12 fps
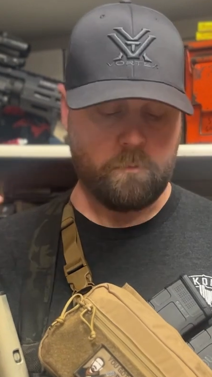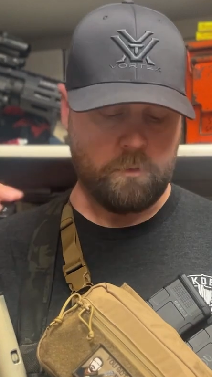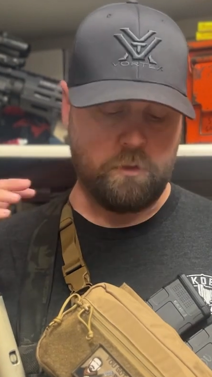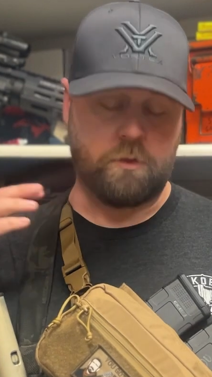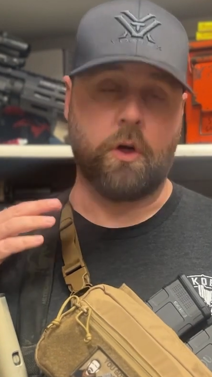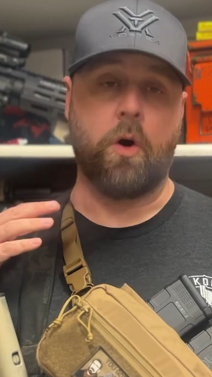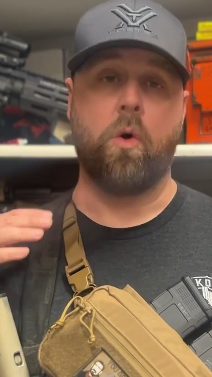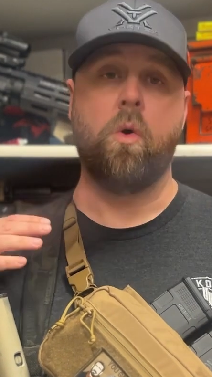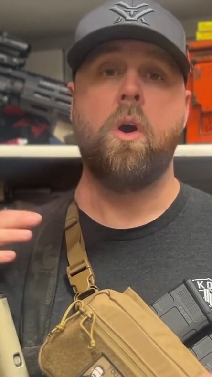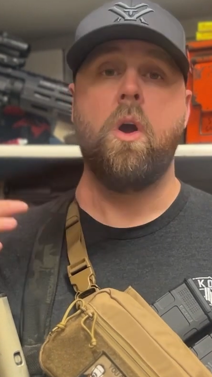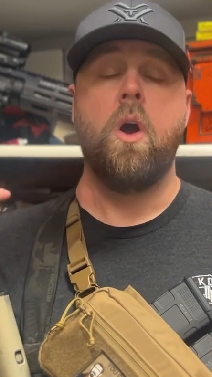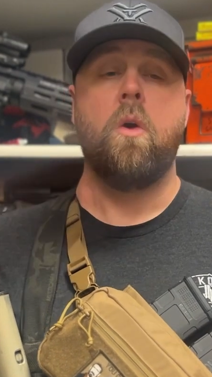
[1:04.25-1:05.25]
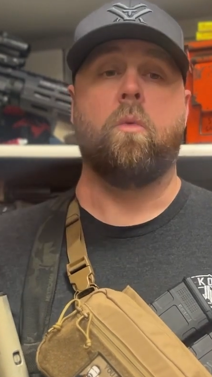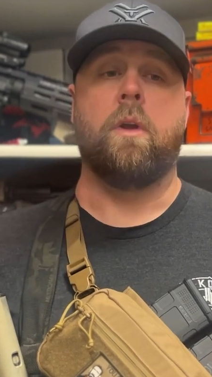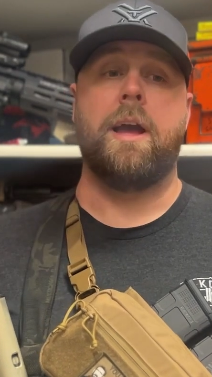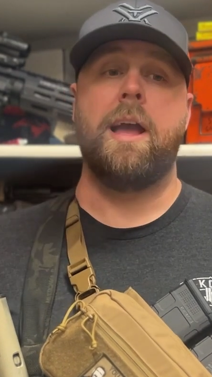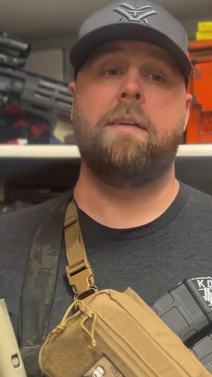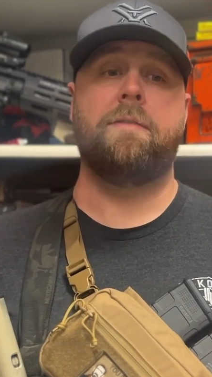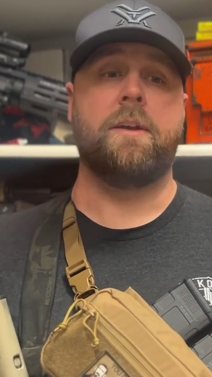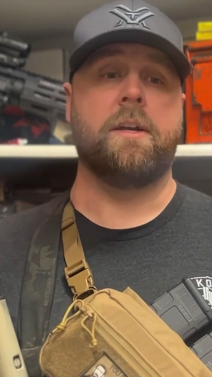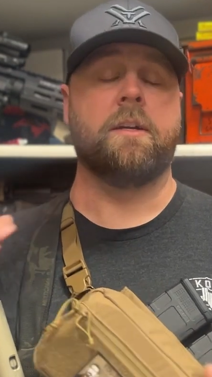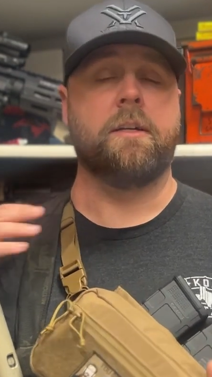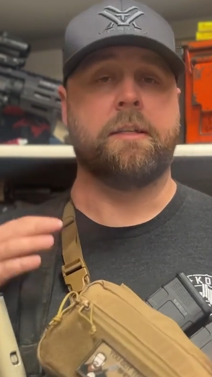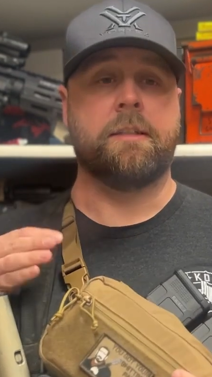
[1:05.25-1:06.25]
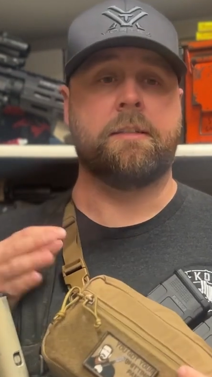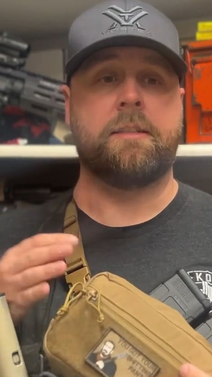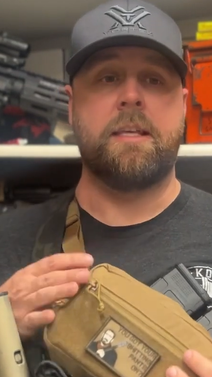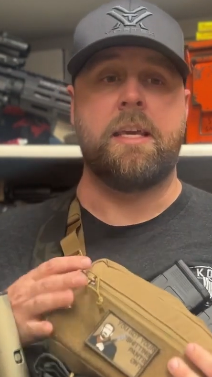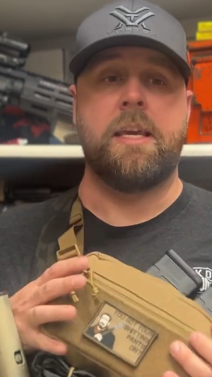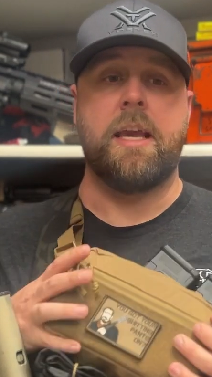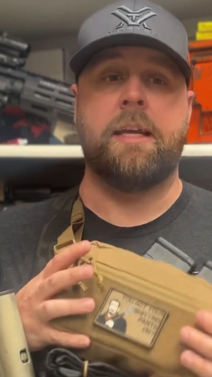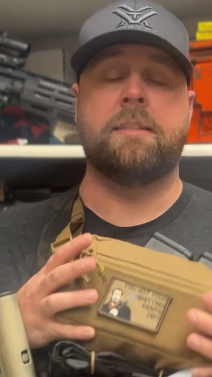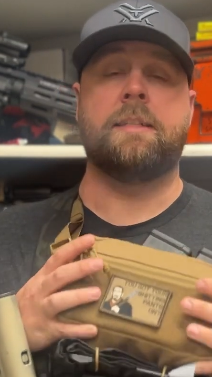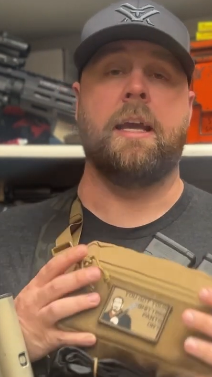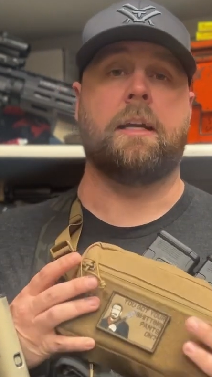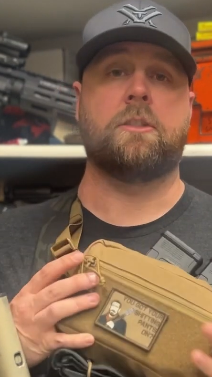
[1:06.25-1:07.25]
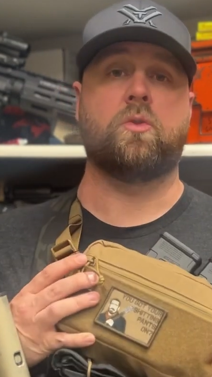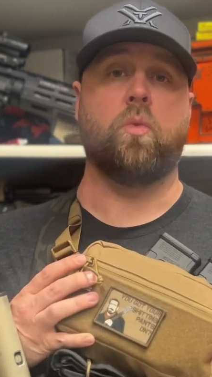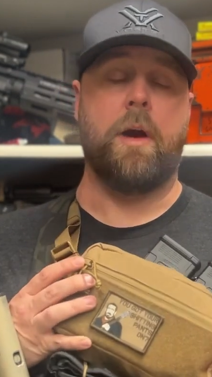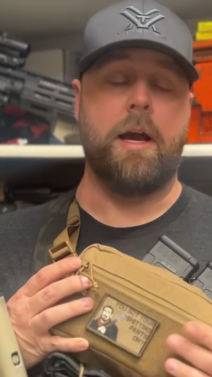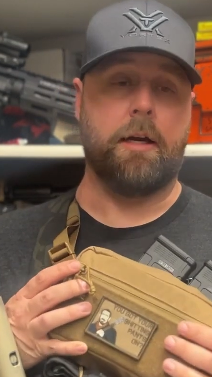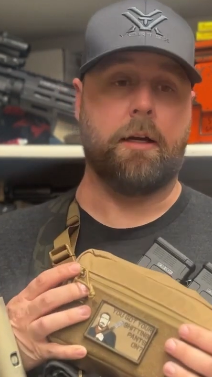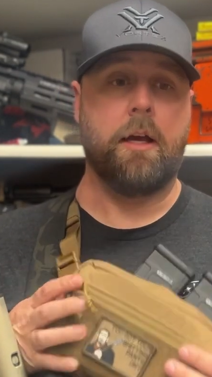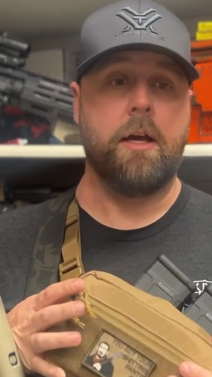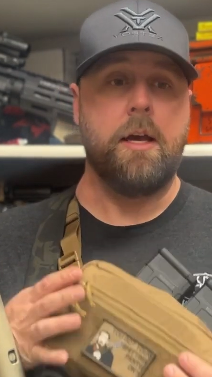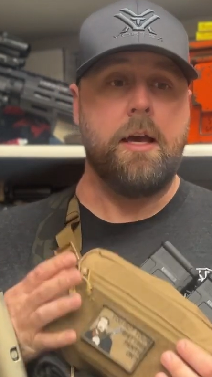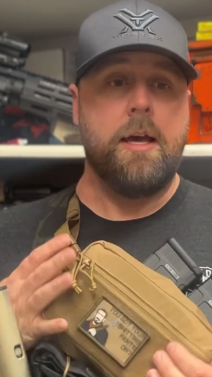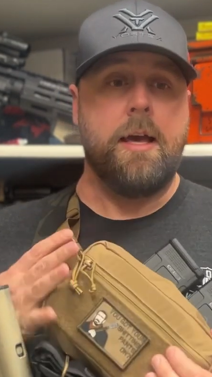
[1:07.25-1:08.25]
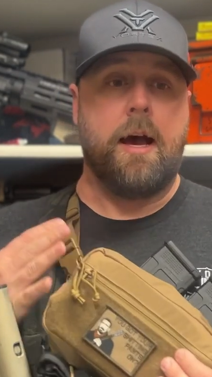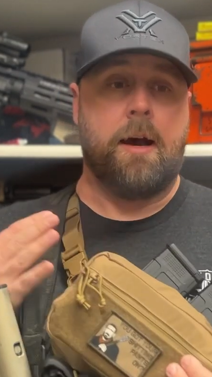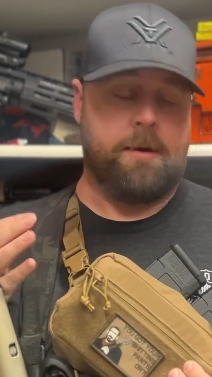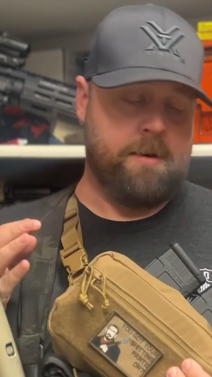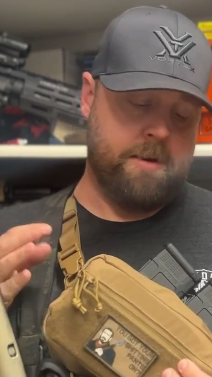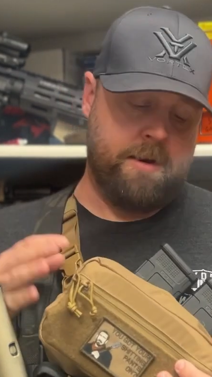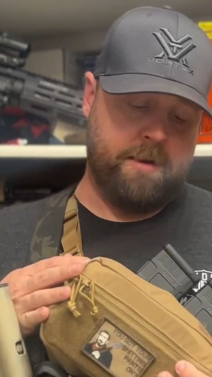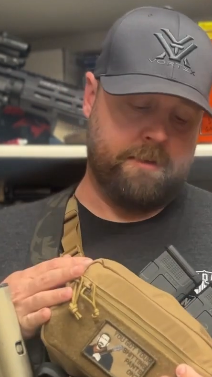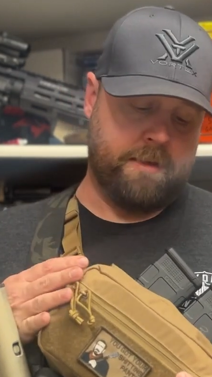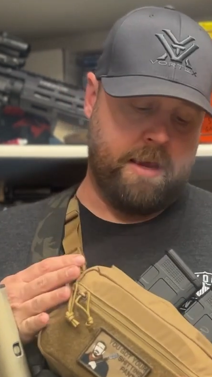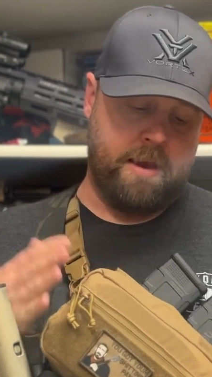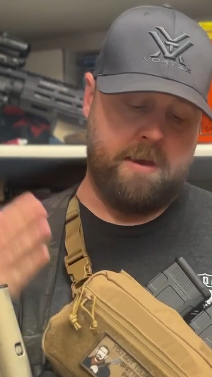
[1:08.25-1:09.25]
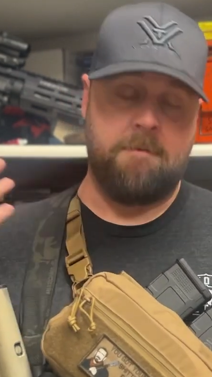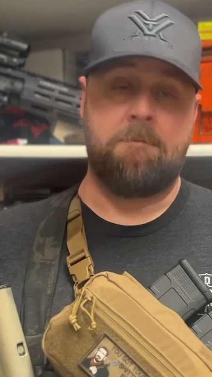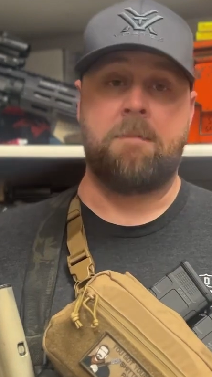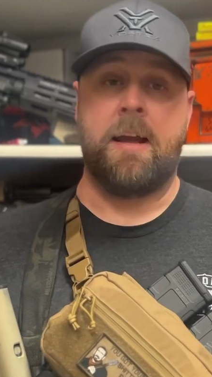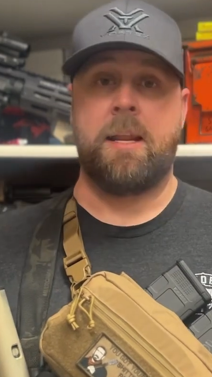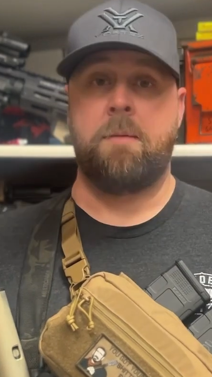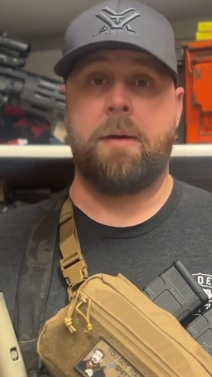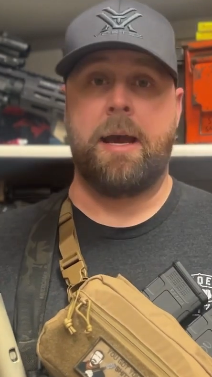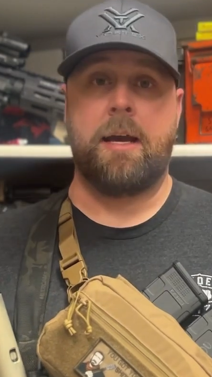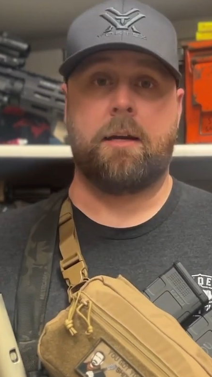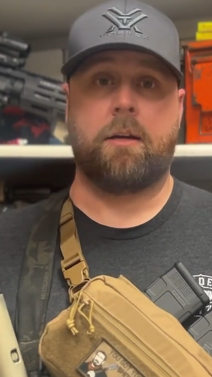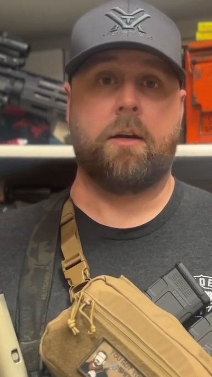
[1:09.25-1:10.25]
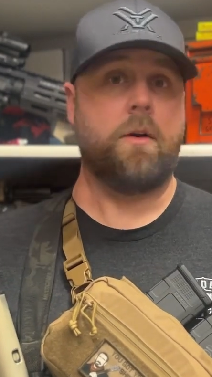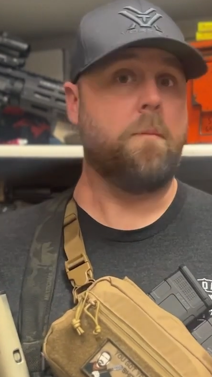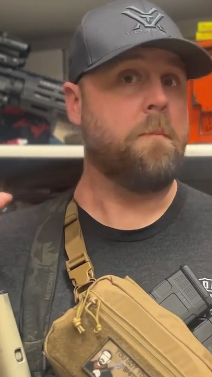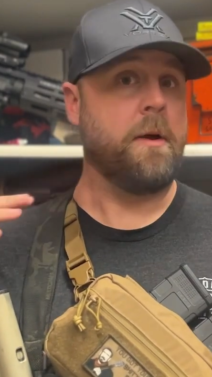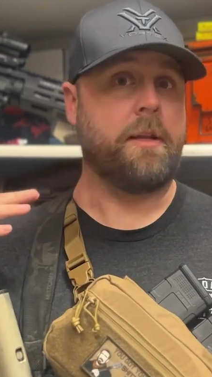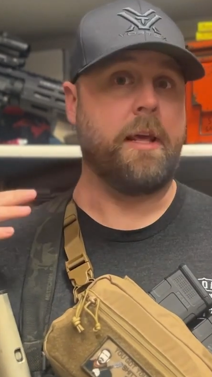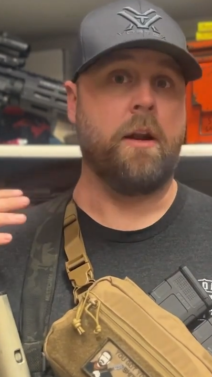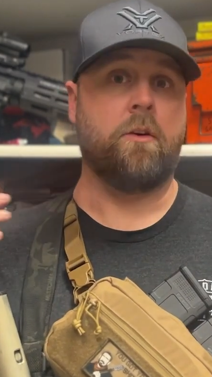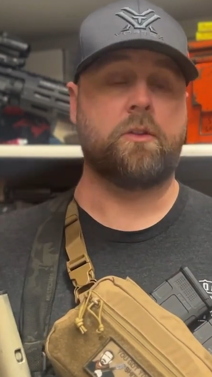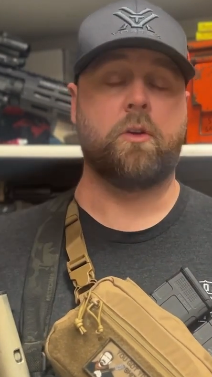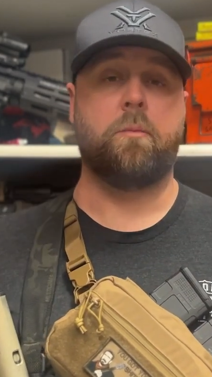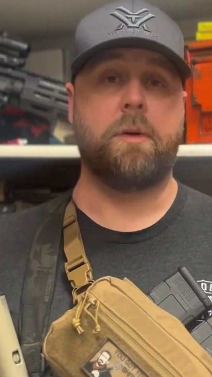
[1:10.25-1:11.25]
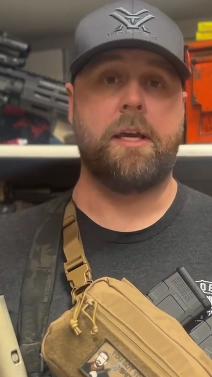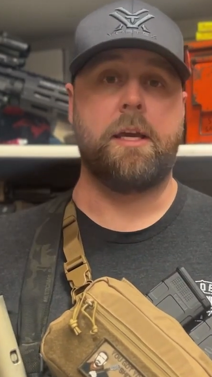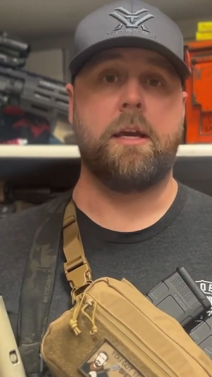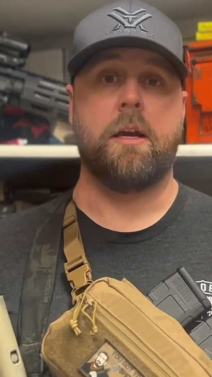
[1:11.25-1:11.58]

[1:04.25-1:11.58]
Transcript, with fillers: So what I have here is the AceTac Swag. It is a fanny pack, but can also be